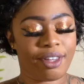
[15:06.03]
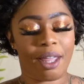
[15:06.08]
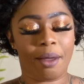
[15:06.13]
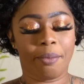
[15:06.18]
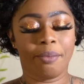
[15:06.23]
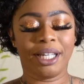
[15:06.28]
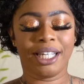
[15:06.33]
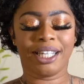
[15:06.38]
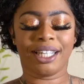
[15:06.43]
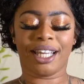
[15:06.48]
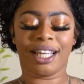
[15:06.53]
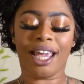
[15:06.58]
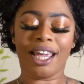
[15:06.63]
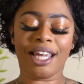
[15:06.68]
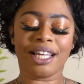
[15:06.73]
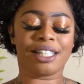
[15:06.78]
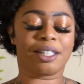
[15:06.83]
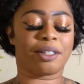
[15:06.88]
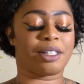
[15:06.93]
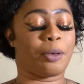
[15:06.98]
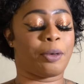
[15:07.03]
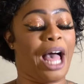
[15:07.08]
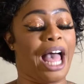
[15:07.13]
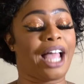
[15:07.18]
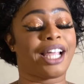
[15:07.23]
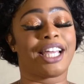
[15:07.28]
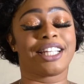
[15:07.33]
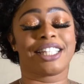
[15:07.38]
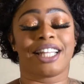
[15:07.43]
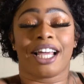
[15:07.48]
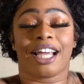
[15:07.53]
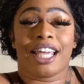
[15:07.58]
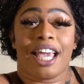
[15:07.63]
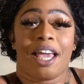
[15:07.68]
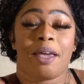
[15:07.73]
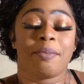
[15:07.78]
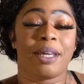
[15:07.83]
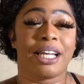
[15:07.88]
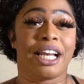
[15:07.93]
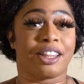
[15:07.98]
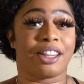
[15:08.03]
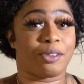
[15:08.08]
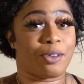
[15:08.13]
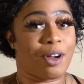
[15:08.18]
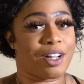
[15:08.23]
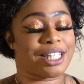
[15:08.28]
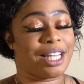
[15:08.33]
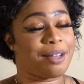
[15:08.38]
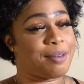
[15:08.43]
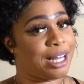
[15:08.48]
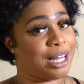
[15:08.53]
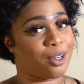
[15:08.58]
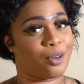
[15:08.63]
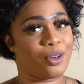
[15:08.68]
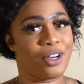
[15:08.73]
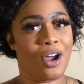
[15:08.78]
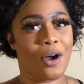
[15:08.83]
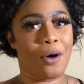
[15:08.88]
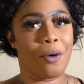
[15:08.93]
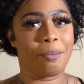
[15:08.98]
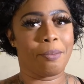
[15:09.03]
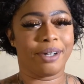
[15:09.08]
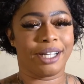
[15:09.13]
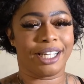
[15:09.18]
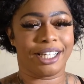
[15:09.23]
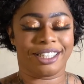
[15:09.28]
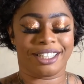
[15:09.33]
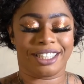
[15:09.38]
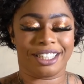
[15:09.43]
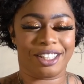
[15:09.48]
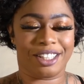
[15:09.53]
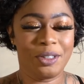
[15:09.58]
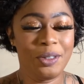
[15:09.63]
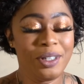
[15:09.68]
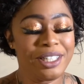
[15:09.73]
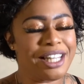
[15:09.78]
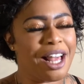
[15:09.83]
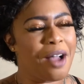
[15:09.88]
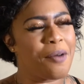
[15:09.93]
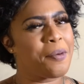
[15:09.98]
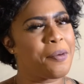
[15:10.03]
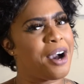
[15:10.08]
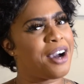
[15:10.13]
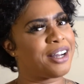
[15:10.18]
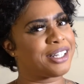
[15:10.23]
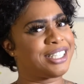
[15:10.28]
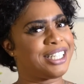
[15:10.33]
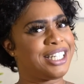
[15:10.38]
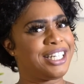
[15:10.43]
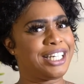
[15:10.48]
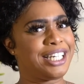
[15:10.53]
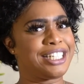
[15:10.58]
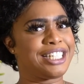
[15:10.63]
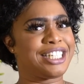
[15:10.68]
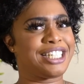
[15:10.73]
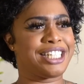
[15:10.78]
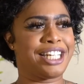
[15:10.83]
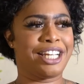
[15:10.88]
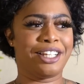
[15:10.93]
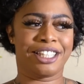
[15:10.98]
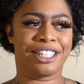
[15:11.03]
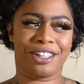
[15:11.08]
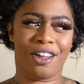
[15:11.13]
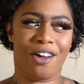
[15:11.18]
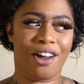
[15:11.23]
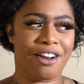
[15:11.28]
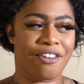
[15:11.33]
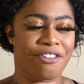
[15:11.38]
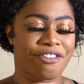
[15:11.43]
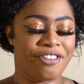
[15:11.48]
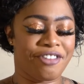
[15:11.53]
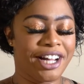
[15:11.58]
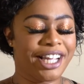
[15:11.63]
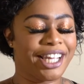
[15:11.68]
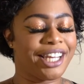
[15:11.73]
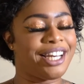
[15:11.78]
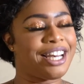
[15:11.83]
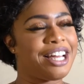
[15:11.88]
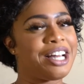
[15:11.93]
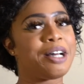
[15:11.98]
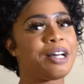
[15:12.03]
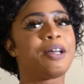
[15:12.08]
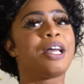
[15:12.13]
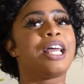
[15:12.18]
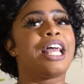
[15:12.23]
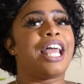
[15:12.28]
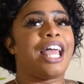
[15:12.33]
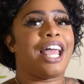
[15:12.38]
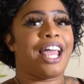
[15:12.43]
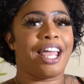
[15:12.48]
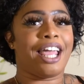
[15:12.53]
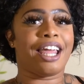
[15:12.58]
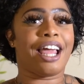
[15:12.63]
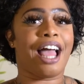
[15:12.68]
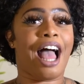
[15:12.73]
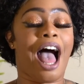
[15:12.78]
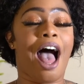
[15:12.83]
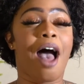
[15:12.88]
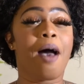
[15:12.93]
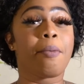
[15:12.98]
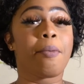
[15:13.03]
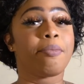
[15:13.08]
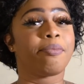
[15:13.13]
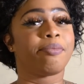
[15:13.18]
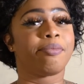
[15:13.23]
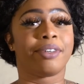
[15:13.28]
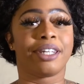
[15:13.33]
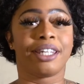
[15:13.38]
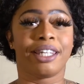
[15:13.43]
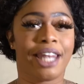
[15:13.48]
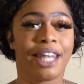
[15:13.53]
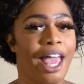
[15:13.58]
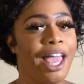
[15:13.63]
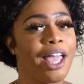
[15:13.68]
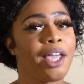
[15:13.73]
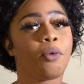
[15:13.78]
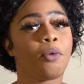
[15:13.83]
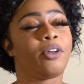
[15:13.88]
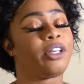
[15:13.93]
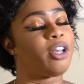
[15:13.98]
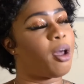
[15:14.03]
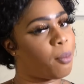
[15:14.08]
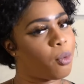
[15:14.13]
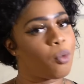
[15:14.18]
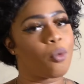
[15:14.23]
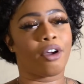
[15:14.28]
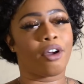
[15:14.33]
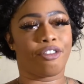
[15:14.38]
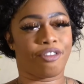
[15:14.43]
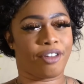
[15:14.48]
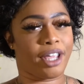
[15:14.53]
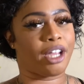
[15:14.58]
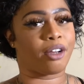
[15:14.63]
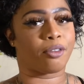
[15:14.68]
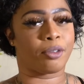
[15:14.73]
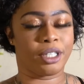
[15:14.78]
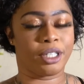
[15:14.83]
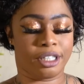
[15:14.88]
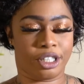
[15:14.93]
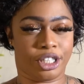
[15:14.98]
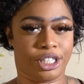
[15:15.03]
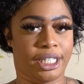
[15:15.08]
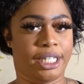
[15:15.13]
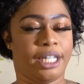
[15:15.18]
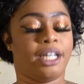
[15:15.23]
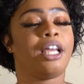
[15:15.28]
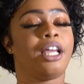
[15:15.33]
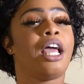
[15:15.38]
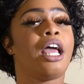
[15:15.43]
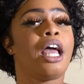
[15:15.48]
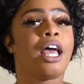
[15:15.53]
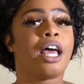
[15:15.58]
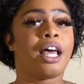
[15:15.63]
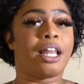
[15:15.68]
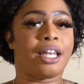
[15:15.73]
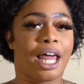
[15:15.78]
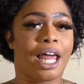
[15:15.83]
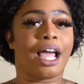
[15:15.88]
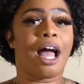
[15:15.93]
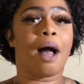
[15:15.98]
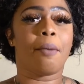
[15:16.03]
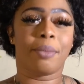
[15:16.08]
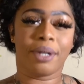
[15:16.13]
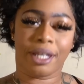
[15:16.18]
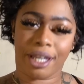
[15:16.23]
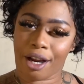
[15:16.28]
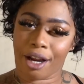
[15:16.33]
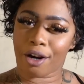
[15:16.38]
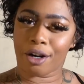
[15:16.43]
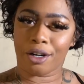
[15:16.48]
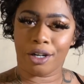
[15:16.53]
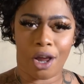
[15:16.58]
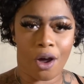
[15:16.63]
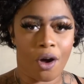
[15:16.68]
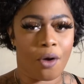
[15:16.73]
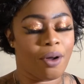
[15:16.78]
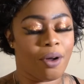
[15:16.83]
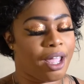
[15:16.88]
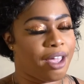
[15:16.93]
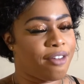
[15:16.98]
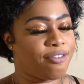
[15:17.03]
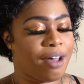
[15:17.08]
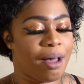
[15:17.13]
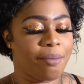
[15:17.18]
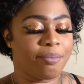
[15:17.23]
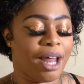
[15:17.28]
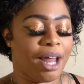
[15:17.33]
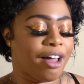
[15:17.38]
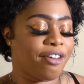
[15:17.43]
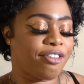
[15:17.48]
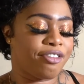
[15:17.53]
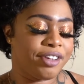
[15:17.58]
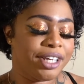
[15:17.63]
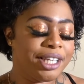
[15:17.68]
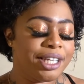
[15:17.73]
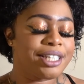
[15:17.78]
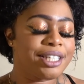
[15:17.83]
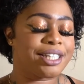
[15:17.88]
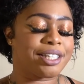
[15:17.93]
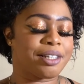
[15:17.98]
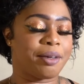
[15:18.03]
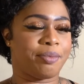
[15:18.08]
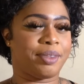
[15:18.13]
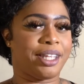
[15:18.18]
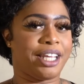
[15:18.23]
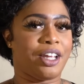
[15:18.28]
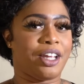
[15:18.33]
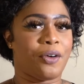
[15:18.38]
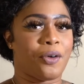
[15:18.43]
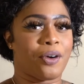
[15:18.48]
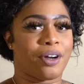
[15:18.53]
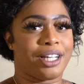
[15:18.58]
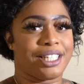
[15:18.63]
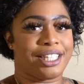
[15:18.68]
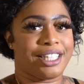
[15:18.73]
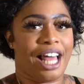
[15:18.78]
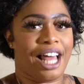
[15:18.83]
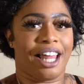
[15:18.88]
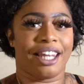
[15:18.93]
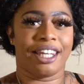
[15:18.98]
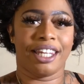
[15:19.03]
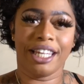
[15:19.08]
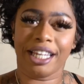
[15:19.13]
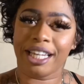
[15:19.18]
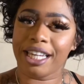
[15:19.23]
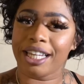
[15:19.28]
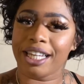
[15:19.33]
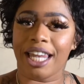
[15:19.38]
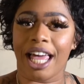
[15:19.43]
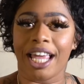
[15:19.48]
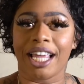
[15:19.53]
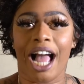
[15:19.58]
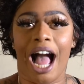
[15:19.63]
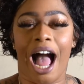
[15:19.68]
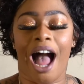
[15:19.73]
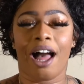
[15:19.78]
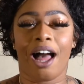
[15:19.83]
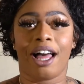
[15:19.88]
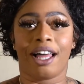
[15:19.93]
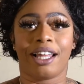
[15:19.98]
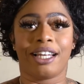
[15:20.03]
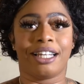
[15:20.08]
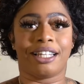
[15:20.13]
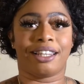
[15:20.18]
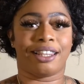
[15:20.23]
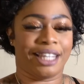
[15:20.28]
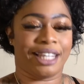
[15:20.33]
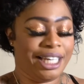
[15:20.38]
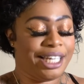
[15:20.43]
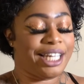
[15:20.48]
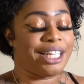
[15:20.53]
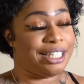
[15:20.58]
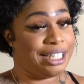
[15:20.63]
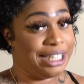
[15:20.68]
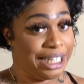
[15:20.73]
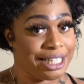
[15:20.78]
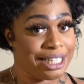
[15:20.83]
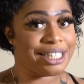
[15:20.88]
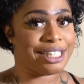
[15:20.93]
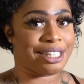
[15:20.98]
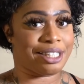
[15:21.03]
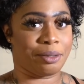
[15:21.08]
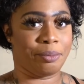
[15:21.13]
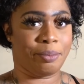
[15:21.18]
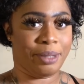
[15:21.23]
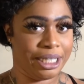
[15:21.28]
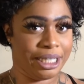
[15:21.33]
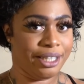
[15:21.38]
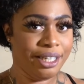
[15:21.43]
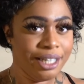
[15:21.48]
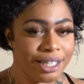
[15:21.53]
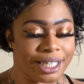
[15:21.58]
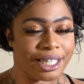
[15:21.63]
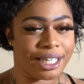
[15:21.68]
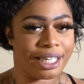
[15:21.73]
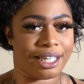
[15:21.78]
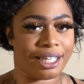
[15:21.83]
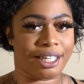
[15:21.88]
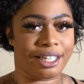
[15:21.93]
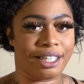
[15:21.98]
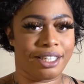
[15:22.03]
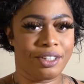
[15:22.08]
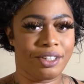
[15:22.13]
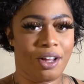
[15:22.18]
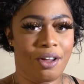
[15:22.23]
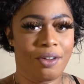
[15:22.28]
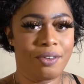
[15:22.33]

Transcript: but yes, well, I guess I came in at the wrong time, I don't know, but as soon as I walked in, she started fucking up. And I'm Lay #1 fan, real shit. Like, I'm gonna let her know if I'm not feeling something or it's not looking like I think it needs to be looking, you know?